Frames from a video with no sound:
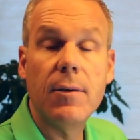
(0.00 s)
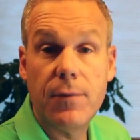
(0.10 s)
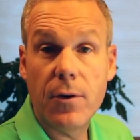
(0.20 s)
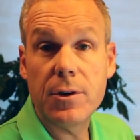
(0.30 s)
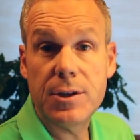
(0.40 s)

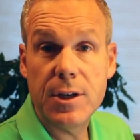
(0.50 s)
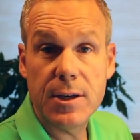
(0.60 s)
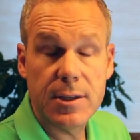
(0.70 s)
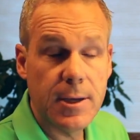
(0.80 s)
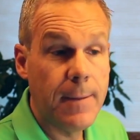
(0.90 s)

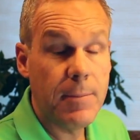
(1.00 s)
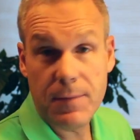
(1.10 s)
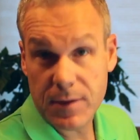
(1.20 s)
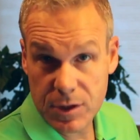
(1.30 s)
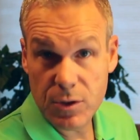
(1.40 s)
Versus
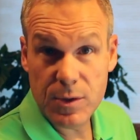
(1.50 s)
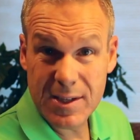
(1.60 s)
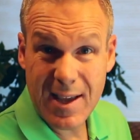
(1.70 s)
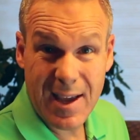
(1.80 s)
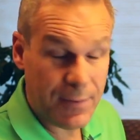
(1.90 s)
if it's too
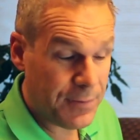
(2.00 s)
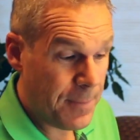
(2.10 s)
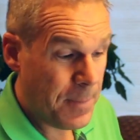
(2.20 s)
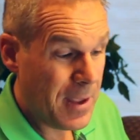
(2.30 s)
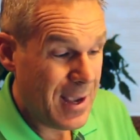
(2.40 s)
stiff,
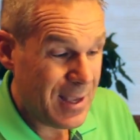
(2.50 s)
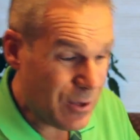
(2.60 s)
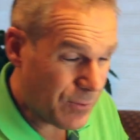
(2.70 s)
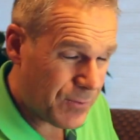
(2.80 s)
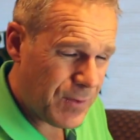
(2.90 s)

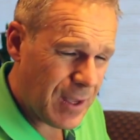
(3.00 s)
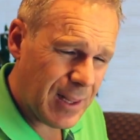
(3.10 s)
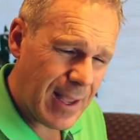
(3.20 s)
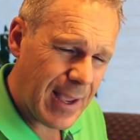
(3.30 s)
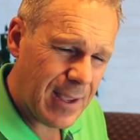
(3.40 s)
you'll
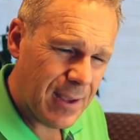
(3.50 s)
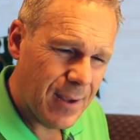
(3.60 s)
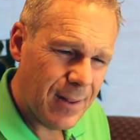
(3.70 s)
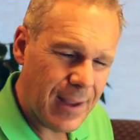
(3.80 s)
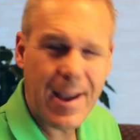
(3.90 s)
feel like
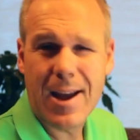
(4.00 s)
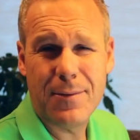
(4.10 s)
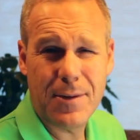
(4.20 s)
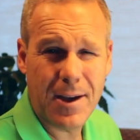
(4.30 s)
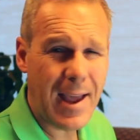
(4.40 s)
a kind
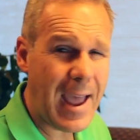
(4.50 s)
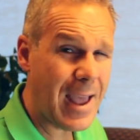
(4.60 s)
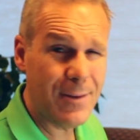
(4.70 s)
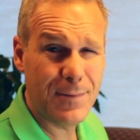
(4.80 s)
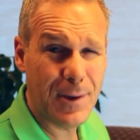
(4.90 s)
of an
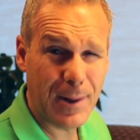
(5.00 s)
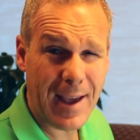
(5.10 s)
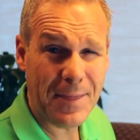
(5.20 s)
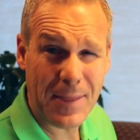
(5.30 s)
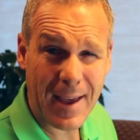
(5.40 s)
anvil
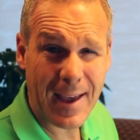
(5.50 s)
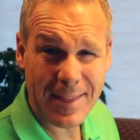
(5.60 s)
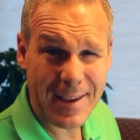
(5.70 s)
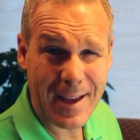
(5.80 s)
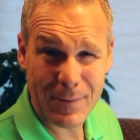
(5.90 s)
at
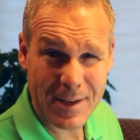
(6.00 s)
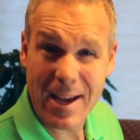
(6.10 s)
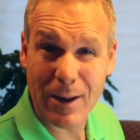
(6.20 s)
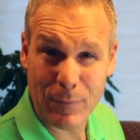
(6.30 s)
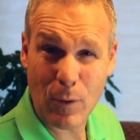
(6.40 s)
the end of a
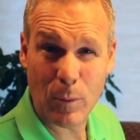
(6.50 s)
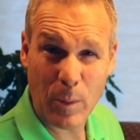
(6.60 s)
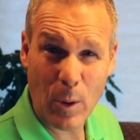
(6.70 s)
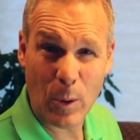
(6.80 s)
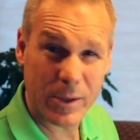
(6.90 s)
telephone
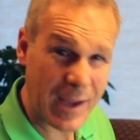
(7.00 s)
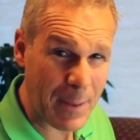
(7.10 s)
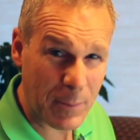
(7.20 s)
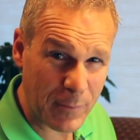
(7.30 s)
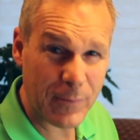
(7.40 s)
pole
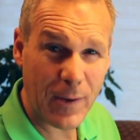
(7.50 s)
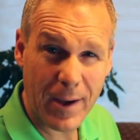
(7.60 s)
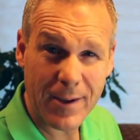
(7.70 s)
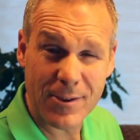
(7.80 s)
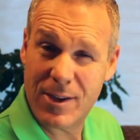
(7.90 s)
type
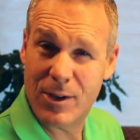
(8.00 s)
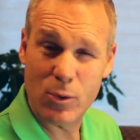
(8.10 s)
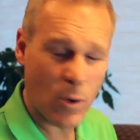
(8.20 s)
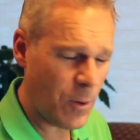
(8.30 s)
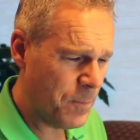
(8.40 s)
of
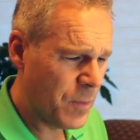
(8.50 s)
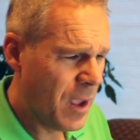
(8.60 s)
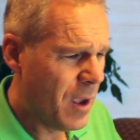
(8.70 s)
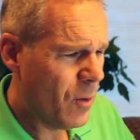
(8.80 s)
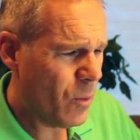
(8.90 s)
syndrome,
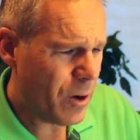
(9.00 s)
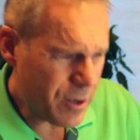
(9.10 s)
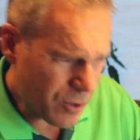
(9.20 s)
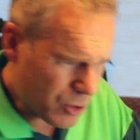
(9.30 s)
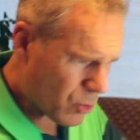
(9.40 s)
where
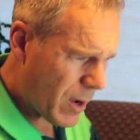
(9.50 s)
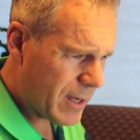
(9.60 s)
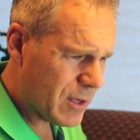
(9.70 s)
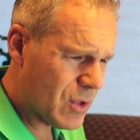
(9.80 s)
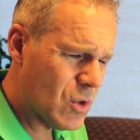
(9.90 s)
you're
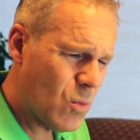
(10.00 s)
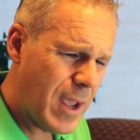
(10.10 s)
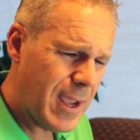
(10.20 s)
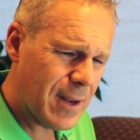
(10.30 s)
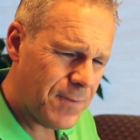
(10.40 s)
trying to
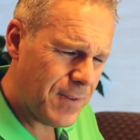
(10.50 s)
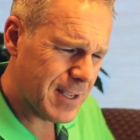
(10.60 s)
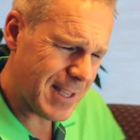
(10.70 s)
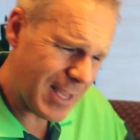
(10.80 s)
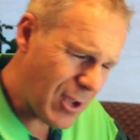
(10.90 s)
swing and it
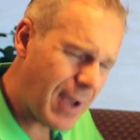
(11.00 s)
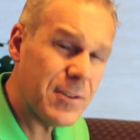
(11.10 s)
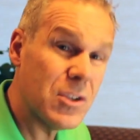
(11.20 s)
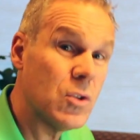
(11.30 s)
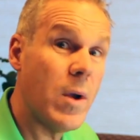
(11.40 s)
feels like you
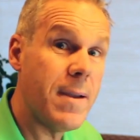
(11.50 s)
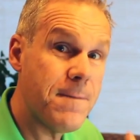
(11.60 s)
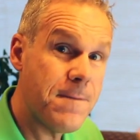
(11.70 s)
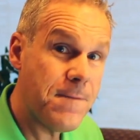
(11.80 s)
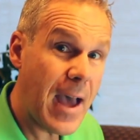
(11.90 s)
have to swing
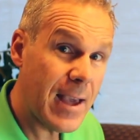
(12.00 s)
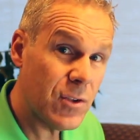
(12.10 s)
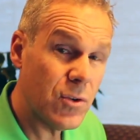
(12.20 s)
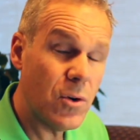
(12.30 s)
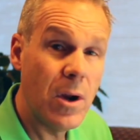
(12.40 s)

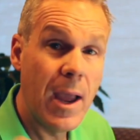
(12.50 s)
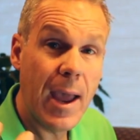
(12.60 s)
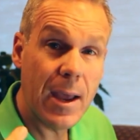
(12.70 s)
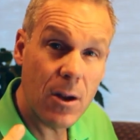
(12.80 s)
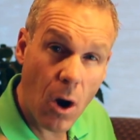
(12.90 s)
faster
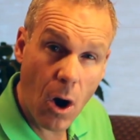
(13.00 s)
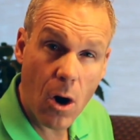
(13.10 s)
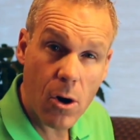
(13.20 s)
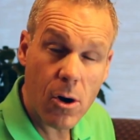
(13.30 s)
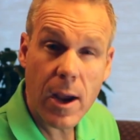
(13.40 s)
and
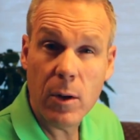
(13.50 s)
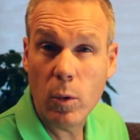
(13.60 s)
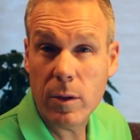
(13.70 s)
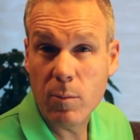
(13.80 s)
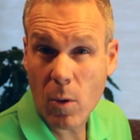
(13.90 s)
harder and
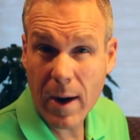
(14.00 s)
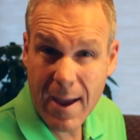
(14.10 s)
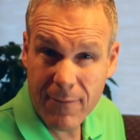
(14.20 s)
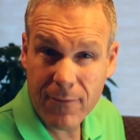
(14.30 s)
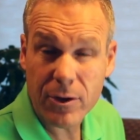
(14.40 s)
with more
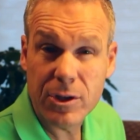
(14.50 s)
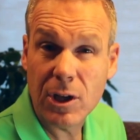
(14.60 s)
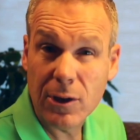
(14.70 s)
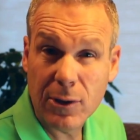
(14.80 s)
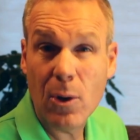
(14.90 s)
effort
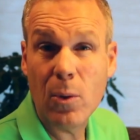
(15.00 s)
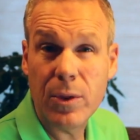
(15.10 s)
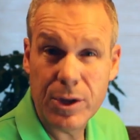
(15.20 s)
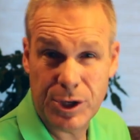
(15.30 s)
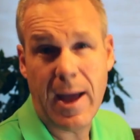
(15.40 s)
to
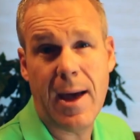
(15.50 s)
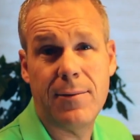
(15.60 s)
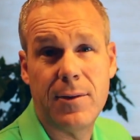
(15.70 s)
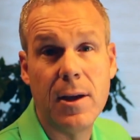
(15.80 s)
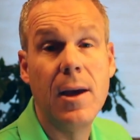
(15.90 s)
load the
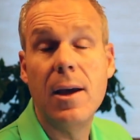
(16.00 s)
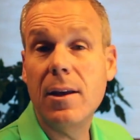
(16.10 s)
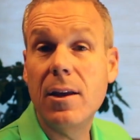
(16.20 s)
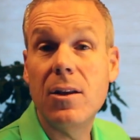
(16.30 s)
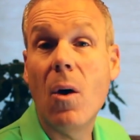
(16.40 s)
shaft.
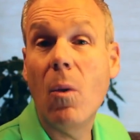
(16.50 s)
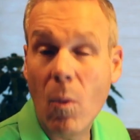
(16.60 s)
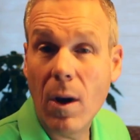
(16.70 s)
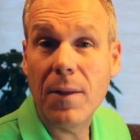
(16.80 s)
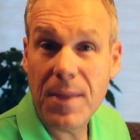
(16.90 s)
You don't
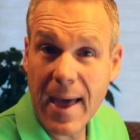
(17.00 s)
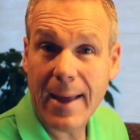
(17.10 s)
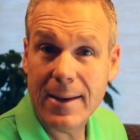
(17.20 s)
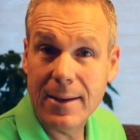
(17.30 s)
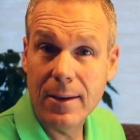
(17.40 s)
want
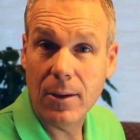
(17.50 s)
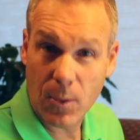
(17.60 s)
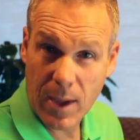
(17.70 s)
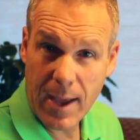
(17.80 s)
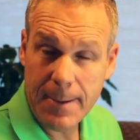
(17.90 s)
that.
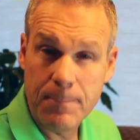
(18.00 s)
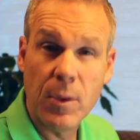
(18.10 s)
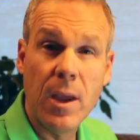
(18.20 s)
Okay?